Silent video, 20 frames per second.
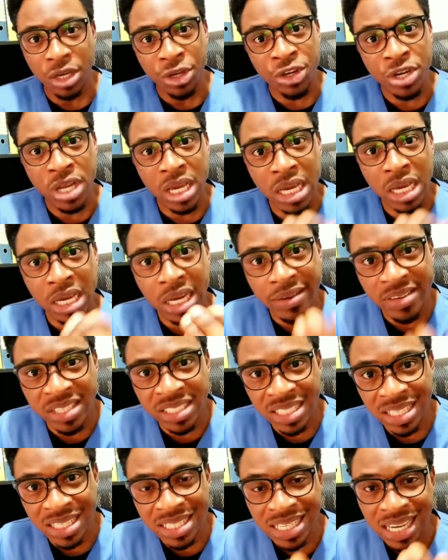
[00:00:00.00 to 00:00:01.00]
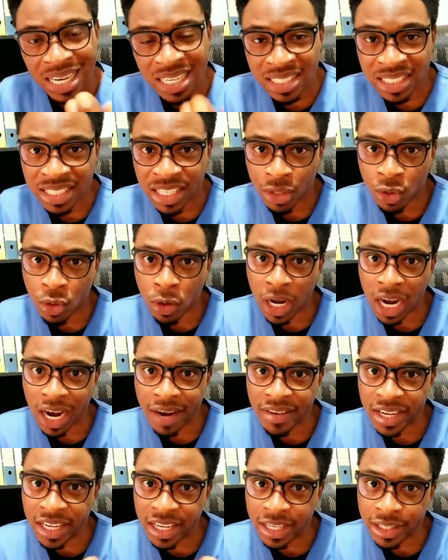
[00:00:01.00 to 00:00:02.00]
You they increase the chance, say you go carry
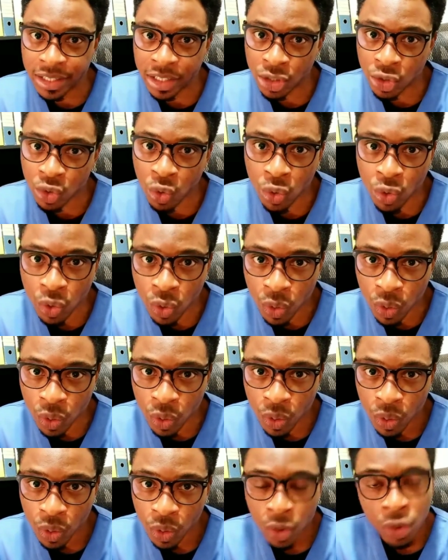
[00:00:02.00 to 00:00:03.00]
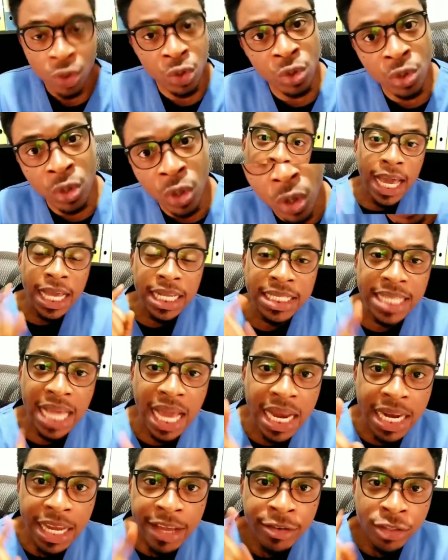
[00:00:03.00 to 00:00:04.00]
kidney stone, you know. And then
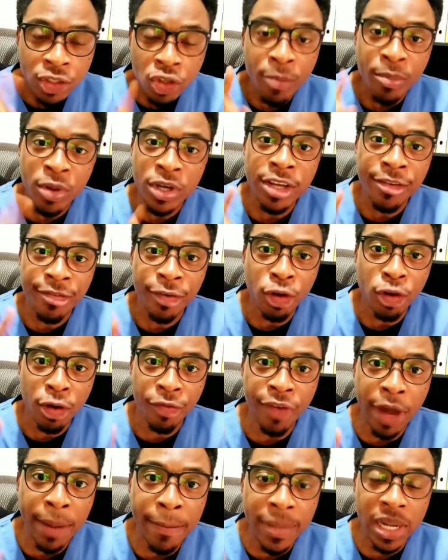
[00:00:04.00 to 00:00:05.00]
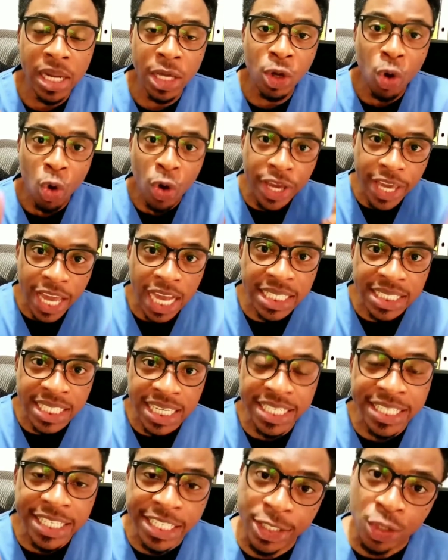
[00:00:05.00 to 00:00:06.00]
if somebody for your family can't get
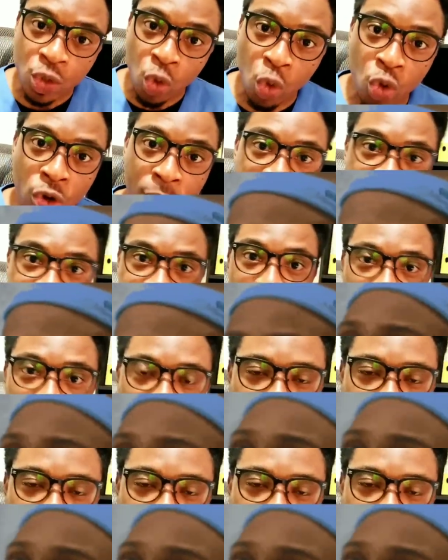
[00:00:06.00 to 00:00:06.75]
kidney stone before,